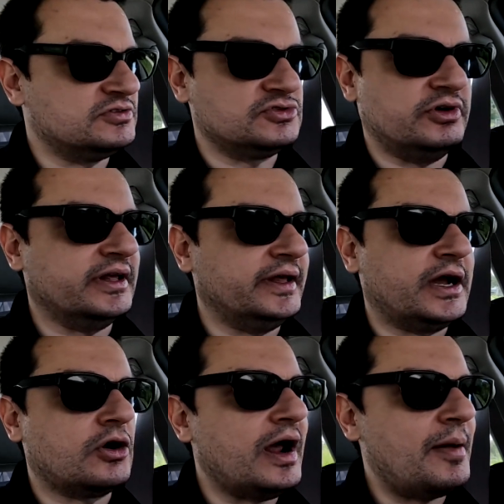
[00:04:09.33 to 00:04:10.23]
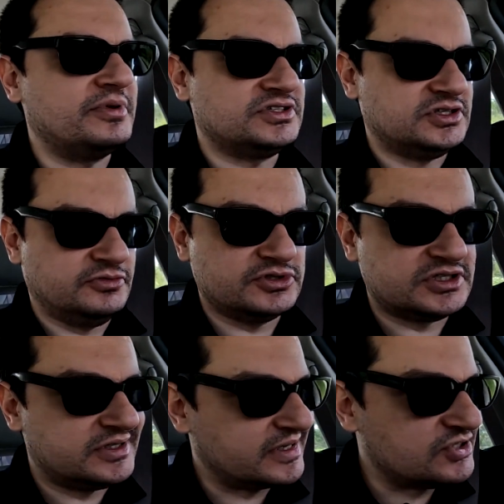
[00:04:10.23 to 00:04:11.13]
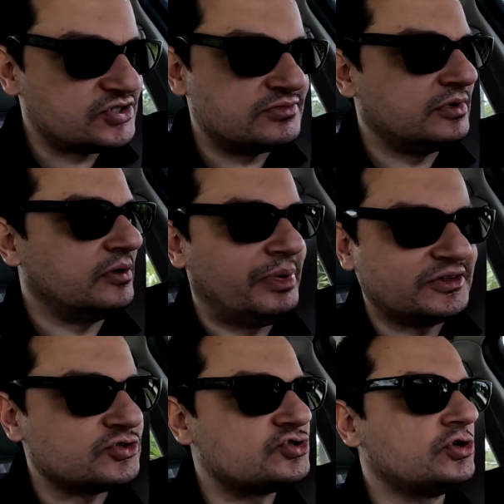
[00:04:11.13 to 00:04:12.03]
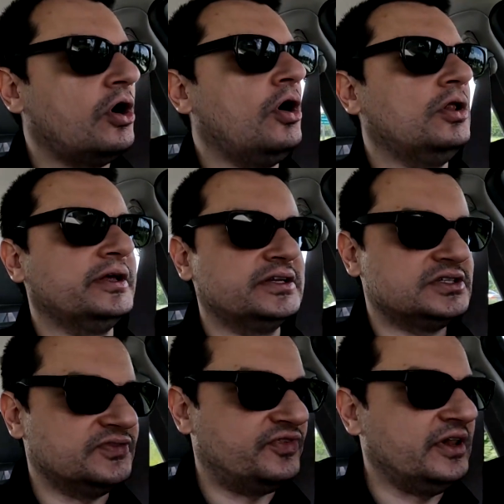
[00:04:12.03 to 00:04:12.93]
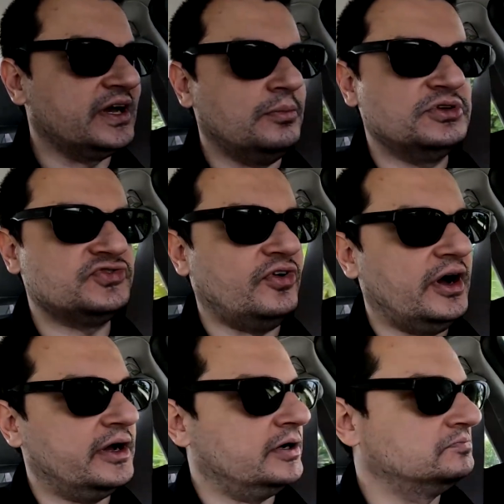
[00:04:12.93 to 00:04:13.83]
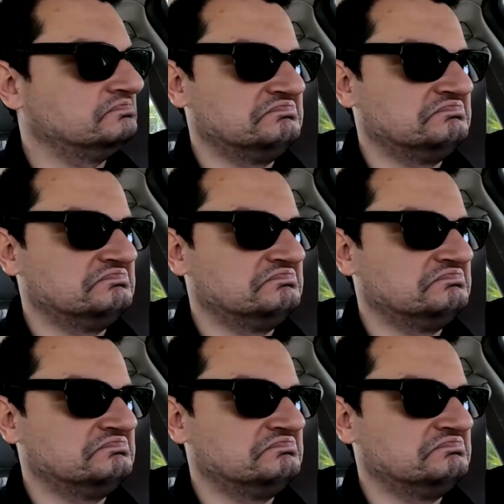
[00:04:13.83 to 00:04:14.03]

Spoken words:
It was running like crap. It was like about to stall, and it felt like a misfire.